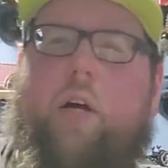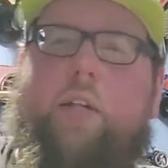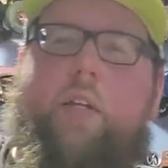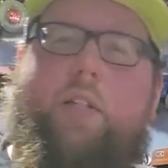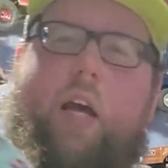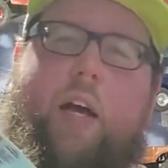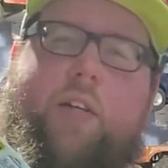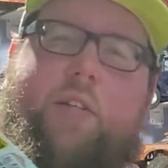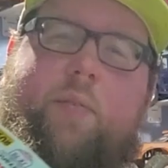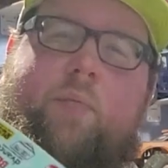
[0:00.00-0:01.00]
these
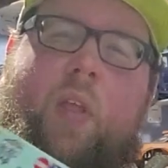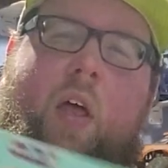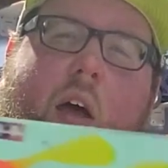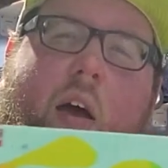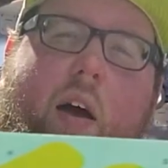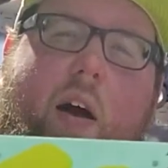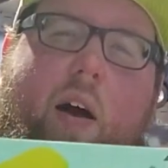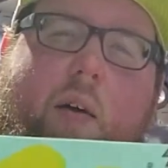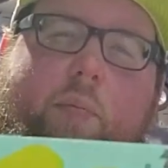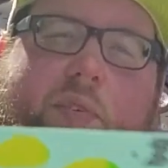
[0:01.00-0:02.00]
guys.
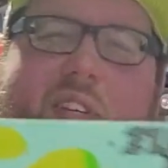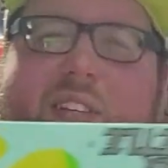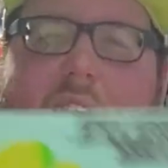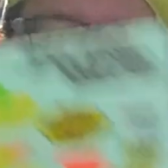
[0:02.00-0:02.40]
It's just time